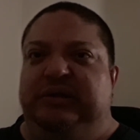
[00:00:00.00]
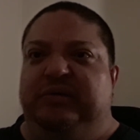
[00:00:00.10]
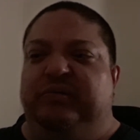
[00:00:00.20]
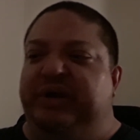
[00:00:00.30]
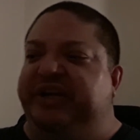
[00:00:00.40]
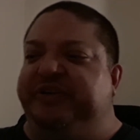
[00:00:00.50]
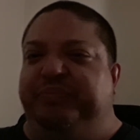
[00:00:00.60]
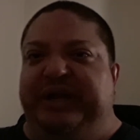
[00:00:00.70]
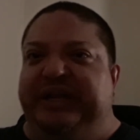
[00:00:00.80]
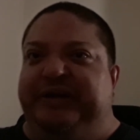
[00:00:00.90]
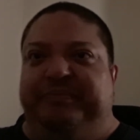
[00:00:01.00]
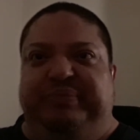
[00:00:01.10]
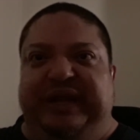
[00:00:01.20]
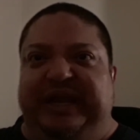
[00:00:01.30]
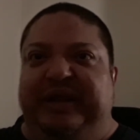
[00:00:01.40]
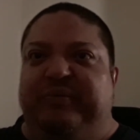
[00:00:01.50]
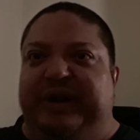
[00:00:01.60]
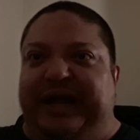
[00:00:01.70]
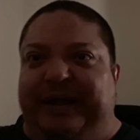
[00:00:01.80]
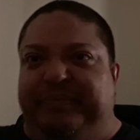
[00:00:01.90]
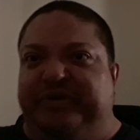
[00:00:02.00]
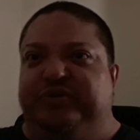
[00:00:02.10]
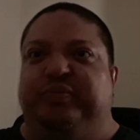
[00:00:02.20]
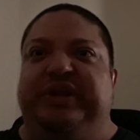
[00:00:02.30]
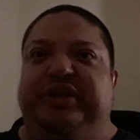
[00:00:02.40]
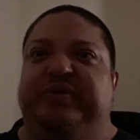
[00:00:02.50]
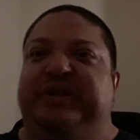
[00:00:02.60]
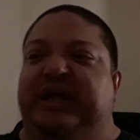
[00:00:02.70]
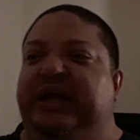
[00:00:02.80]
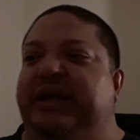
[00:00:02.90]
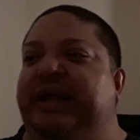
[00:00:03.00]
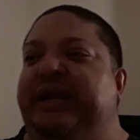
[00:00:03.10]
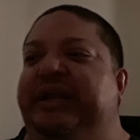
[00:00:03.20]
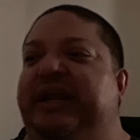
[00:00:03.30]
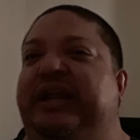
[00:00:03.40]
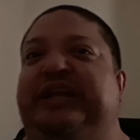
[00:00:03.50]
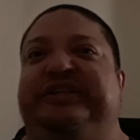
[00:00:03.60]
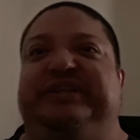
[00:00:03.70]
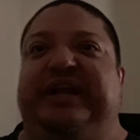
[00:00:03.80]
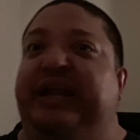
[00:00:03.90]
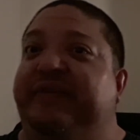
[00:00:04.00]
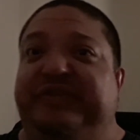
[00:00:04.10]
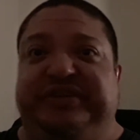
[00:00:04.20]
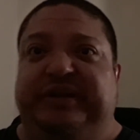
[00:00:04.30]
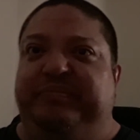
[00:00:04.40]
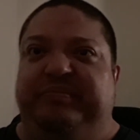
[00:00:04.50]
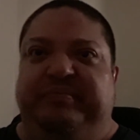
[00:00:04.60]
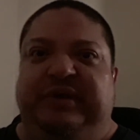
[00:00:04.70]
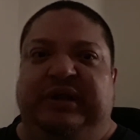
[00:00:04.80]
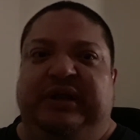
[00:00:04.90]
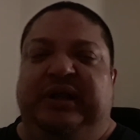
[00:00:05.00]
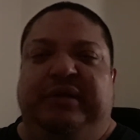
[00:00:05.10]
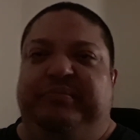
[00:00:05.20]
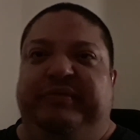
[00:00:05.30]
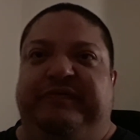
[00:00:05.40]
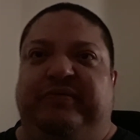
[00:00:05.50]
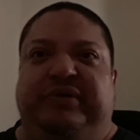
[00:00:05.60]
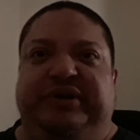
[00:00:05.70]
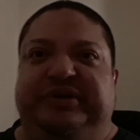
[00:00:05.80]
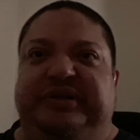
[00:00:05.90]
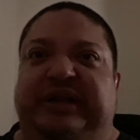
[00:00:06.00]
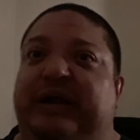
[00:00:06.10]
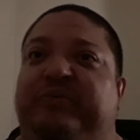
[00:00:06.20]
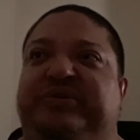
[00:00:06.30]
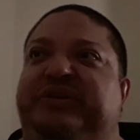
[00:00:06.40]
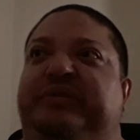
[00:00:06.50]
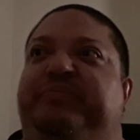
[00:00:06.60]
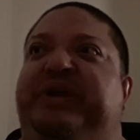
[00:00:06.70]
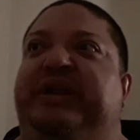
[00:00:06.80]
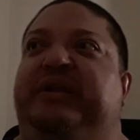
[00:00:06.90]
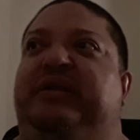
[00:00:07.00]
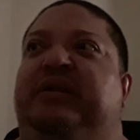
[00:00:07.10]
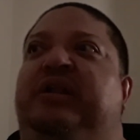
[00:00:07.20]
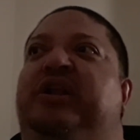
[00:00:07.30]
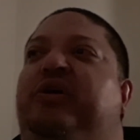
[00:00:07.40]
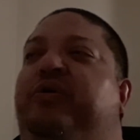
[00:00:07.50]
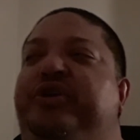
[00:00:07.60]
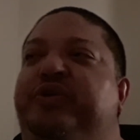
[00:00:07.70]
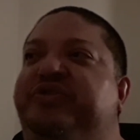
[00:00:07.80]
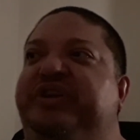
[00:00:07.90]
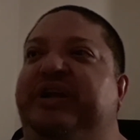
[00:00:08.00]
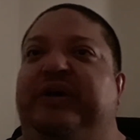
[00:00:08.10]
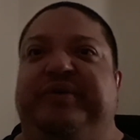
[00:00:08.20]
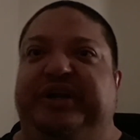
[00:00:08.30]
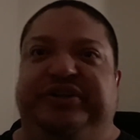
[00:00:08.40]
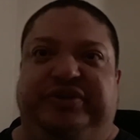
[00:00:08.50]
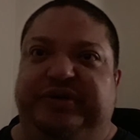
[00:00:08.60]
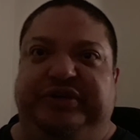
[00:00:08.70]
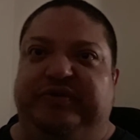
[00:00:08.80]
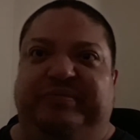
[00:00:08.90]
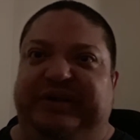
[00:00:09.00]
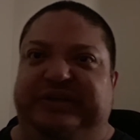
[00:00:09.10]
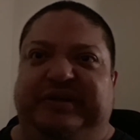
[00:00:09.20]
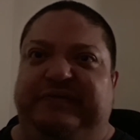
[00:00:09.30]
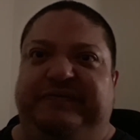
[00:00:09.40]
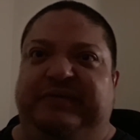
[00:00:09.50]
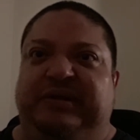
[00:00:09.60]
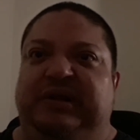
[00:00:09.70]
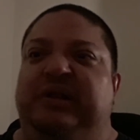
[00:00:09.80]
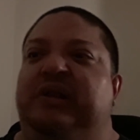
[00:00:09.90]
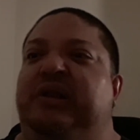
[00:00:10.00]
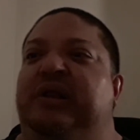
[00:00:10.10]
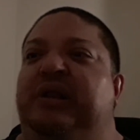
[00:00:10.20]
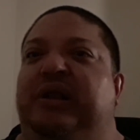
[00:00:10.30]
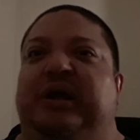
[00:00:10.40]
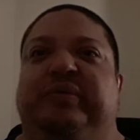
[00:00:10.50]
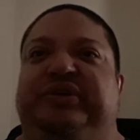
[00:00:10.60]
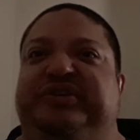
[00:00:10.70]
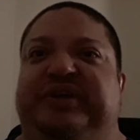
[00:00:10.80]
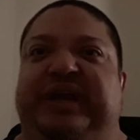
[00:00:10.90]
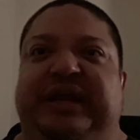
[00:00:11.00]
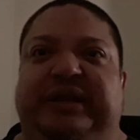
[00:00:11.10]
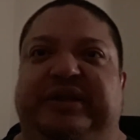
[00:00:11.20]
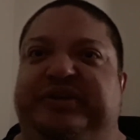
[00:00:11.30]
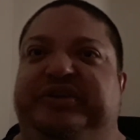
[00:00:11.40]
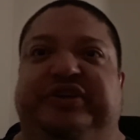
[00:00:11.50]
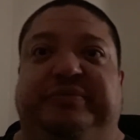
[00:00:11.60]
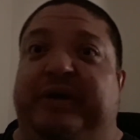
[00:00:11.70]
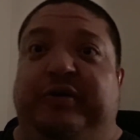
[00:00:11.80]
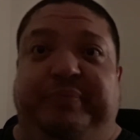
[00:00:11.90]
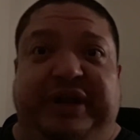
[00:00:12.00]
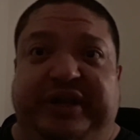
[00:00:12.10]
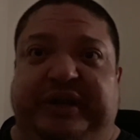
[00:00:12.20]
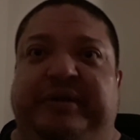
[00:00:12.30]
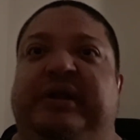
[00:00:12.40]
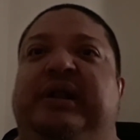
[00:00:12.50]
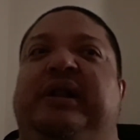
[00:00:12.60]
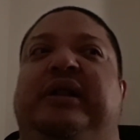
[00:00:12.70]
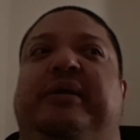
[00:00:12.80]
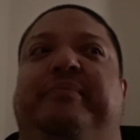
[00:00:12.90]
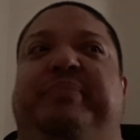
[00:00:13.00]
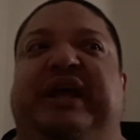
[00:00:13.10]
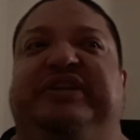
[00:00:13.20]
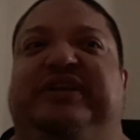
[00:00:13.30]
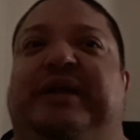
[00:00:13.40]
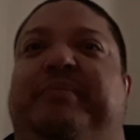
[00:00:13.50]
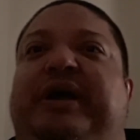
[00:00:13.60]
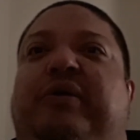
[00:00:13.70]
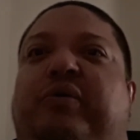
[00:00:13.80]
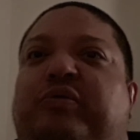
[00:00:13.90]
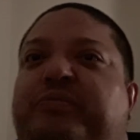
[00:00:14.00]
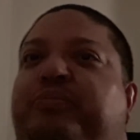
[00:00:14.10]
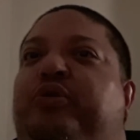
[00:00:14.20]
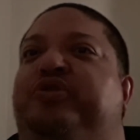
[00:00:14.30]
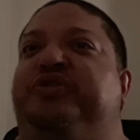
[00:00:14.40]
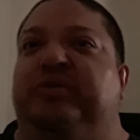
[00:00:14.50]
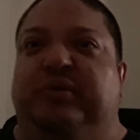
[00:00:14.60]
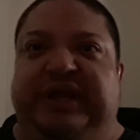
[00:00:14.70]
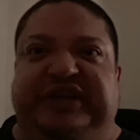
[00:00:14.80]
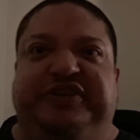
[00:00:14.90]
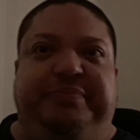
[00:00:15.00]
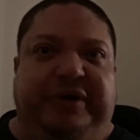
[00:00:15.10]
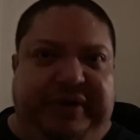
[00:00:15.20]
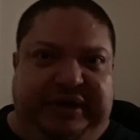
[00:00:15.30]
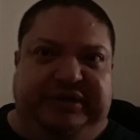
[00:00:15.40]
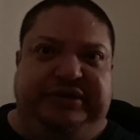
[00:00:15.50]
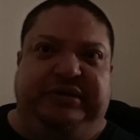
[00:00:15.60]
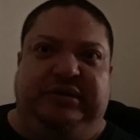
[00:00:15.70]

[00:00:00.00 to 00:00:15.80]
Or I explained completely what happens when you die, and, and I, said, I even said before, this is, and I wasn't being or using arrogant certitude myself. I was just saying this is just my opinion based on my own personal experience.